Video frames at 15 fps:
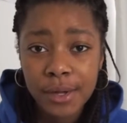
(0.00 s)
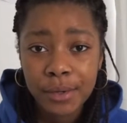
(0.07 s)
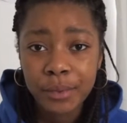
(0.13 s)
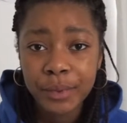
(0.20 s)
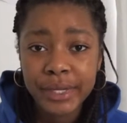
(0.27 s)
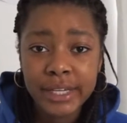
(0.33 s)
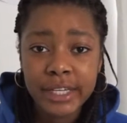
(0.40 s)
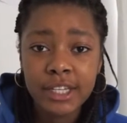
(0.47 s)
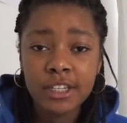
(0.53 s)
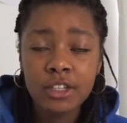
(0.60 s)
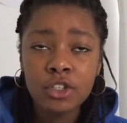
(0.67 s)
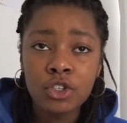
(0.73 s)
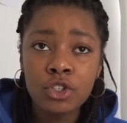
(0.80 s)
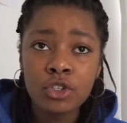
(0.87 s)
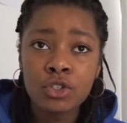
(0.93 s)
we
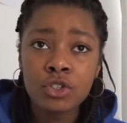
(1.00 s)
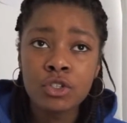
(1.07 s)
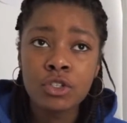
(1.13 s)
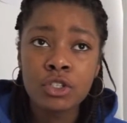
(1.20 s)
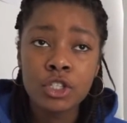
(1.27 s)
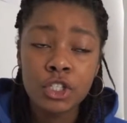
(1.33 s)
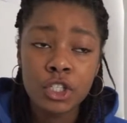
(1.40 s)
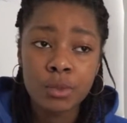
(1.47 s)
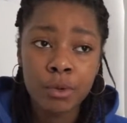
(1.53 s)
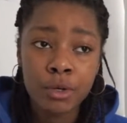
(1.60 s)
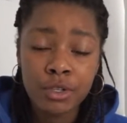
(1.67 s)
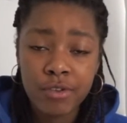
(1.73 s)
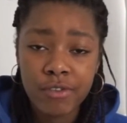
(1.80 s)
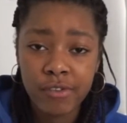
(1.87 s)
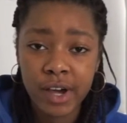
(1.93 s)
used
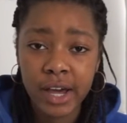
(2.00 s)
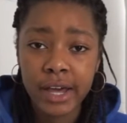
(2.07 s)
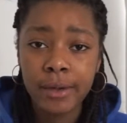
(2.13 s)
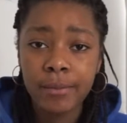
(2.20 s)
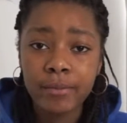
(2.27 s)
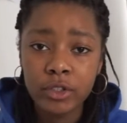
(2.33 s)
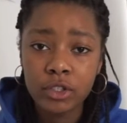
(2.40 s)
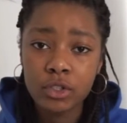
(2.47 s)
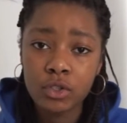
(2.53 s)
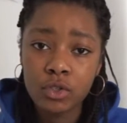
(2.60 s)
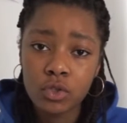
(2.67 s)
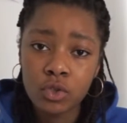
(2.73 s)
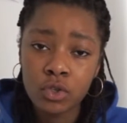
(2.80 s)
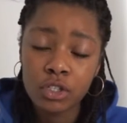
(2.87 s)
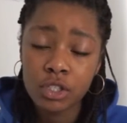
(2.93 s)
Spotify to
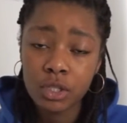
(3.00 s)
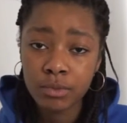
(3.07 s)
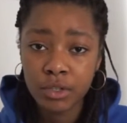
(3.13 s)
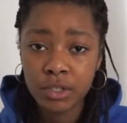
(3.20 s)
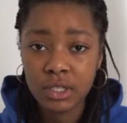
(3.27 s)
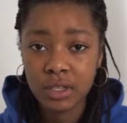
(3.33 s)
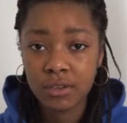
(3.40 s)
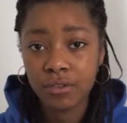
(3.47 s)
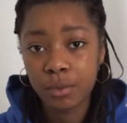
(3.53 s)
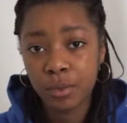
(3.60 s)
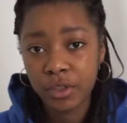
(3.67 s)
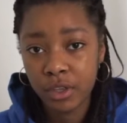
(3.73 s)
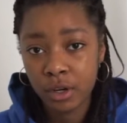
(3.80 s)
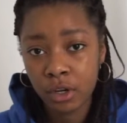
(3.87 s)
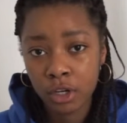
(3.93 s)
source the music from
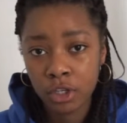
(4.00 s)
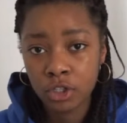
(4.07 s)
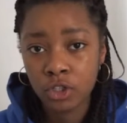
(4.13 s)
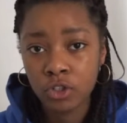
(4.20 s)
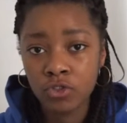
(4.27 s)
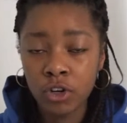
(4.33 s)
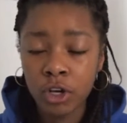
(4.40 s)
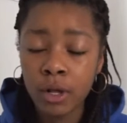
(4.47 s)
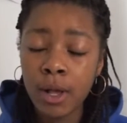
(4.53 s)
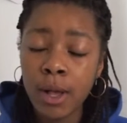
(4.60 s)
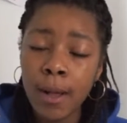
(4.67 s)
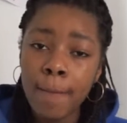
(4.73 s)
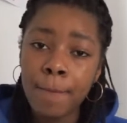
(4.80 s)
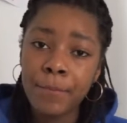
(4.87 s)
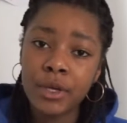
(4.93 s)
within our genre,
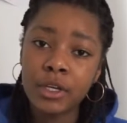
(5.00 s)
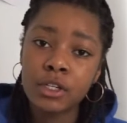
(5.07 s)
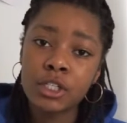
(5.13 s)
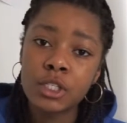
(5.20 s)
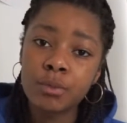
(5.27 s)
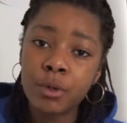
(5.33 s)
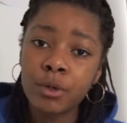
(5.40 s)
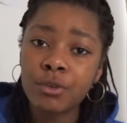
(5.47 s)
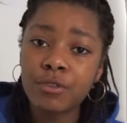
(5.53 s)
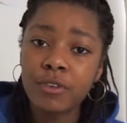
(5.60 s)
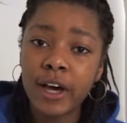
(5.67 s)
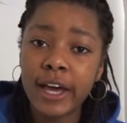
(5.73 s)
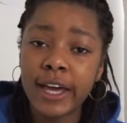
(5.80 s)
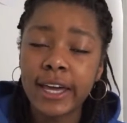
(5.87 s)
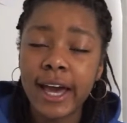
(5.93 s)
because
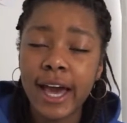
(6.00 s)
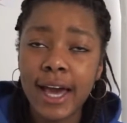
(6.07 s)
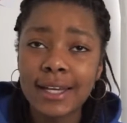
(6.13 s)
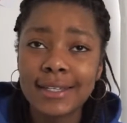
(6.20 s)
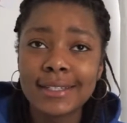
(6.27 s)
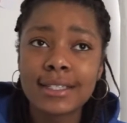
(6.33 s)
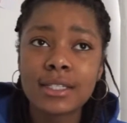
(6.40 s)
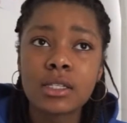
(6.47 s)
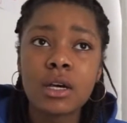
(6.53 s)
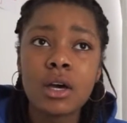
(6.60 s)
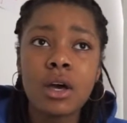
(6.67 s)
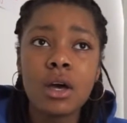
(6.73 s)
Spotify has